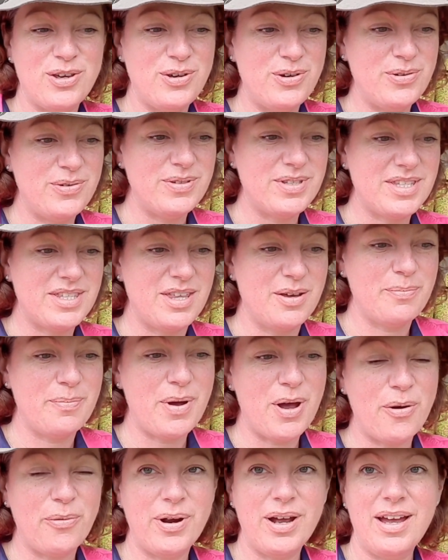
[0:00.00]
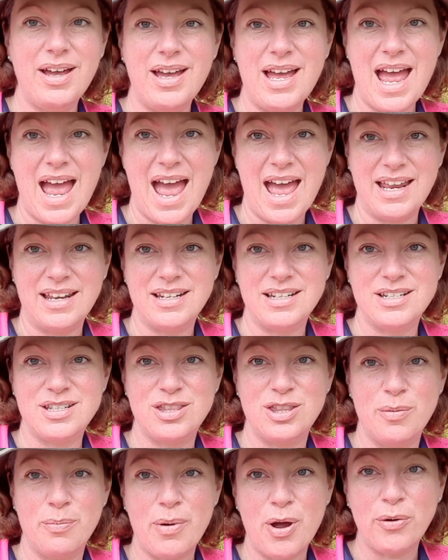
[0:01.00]
use the mower
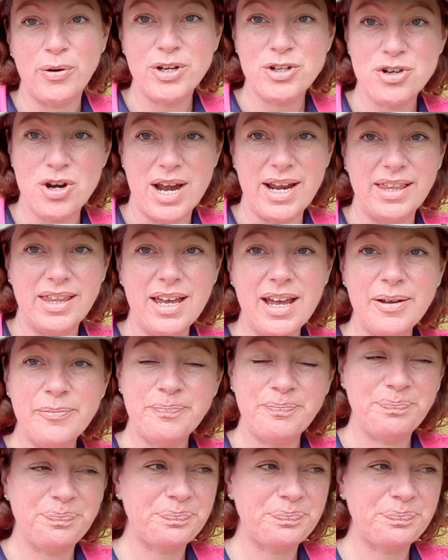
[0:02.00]
and the mower trailer